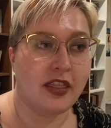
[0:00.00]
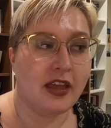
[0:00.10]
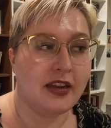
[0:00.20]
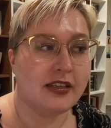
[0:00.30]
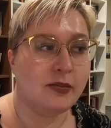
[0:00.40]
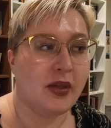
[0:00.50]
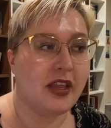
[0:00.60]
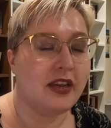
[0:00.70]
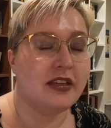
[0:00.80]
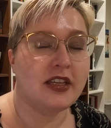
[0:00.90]
that has
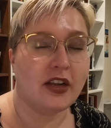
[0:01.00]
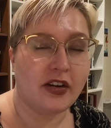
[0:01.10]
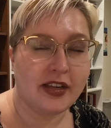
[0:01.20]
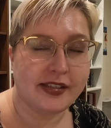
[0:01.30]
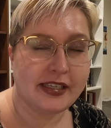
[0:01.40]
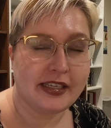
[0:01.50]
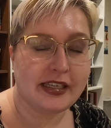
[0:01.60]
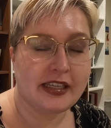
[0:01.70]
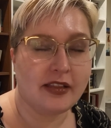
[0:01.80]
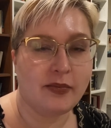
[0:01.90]
been
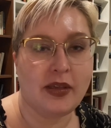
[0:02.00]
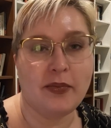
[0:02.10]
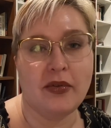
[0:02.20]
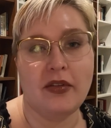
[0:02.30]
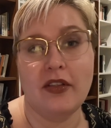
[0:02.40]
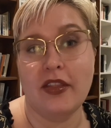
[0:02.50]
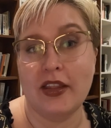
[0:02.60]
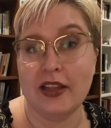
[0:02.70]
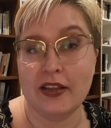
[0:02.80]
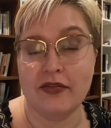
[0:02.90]
terrorizing the people
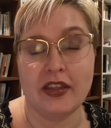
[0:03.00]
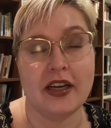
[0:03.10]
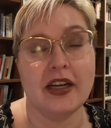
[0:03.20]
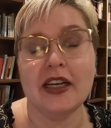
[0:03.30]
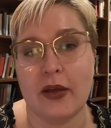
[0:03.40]
that live there.